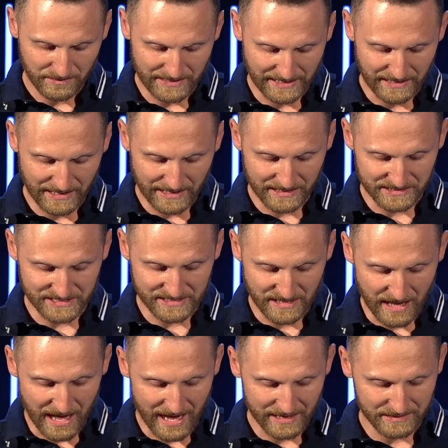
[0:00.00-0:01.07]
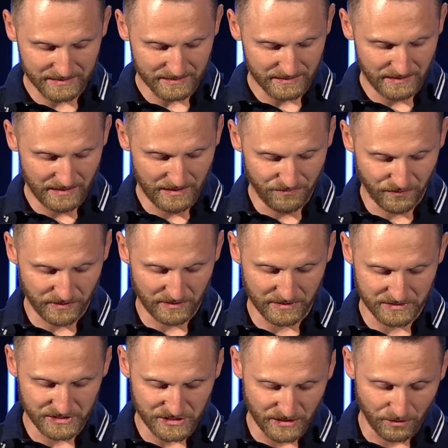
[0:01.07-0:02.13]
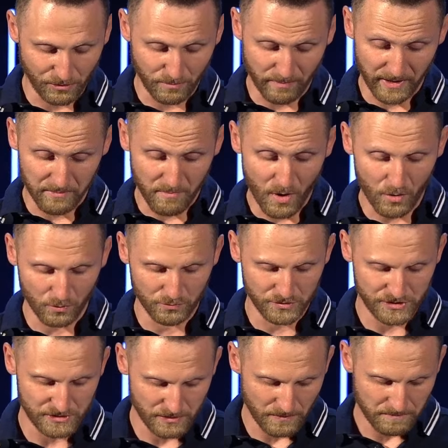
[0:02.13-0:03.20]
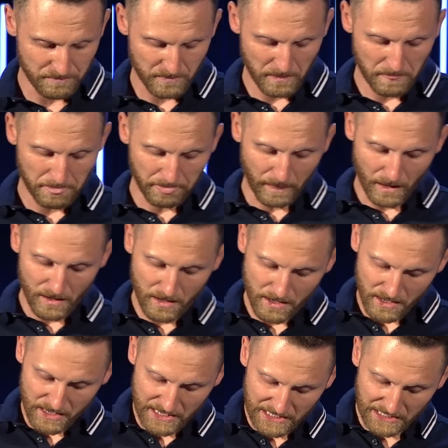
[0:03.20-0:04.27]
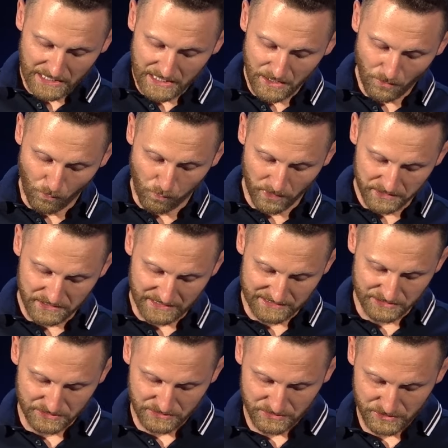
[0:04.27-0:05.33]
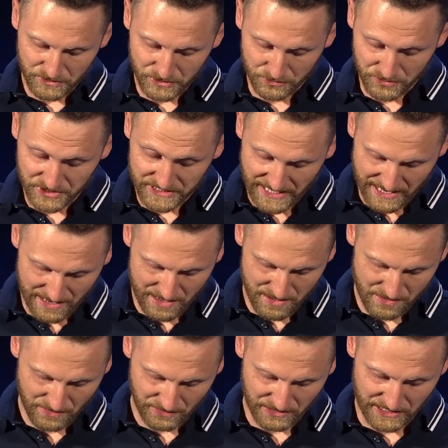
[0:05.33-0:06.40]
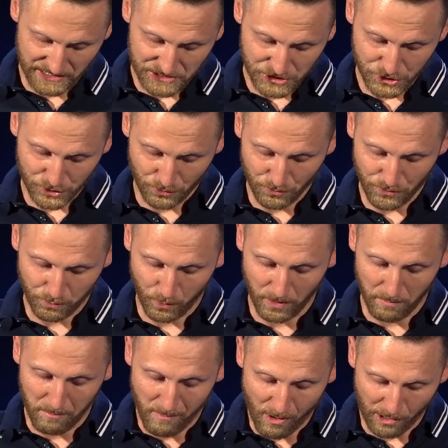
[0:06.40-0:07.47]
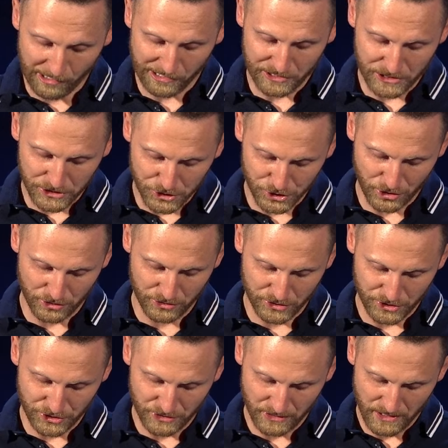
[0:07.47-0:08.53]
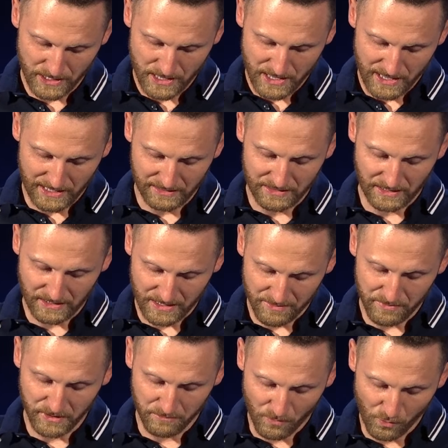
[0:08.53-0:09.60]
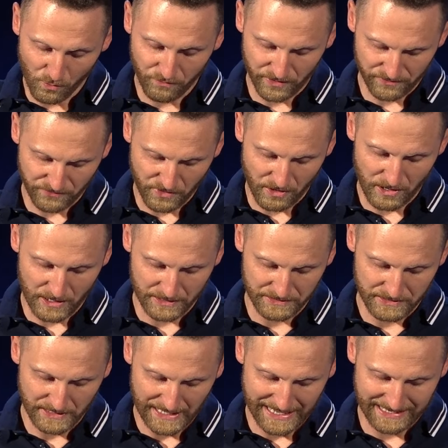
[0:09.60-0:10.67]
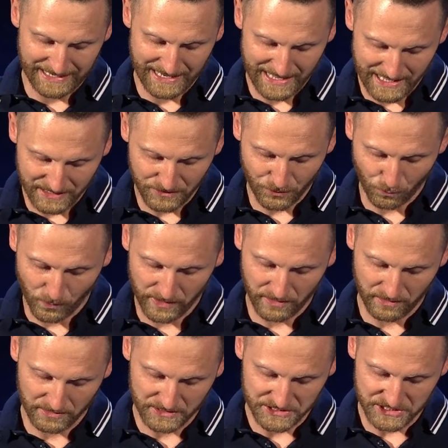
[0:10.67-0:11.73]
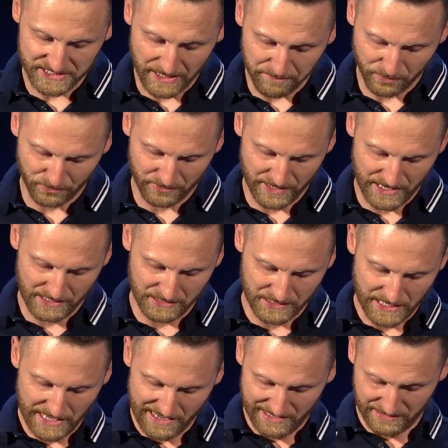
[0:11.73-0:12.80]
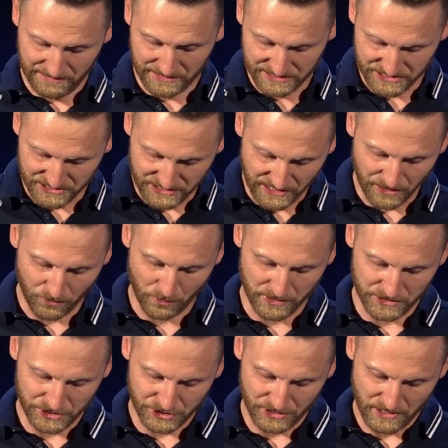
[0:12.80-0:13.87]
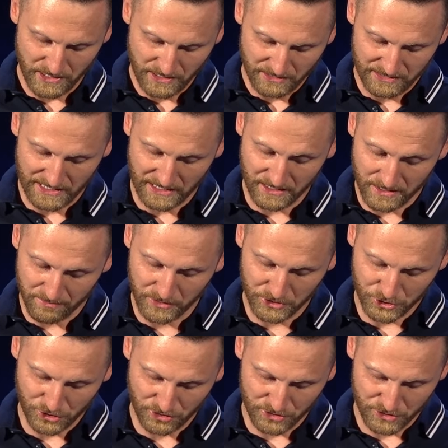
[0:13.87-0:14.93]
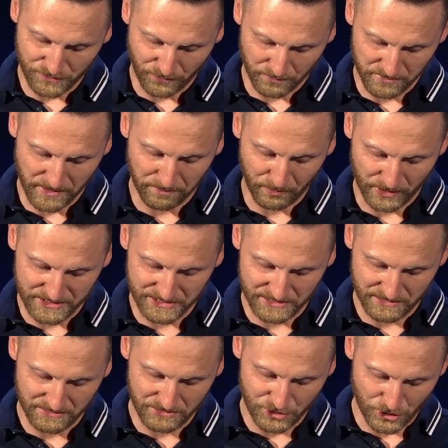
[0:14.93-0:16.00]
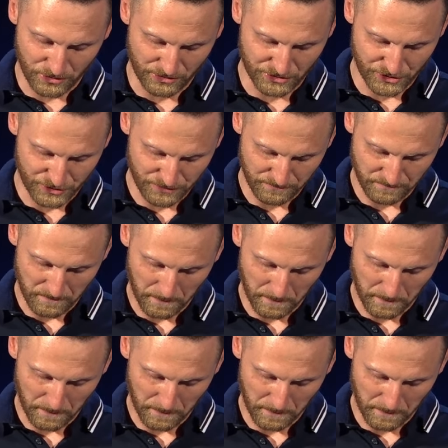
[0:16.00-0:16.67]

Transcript: that it is not even considered by most. He went on to say, this truth will mark the church in the coming move of God, and it will separate and distinguish the coming church from the present church.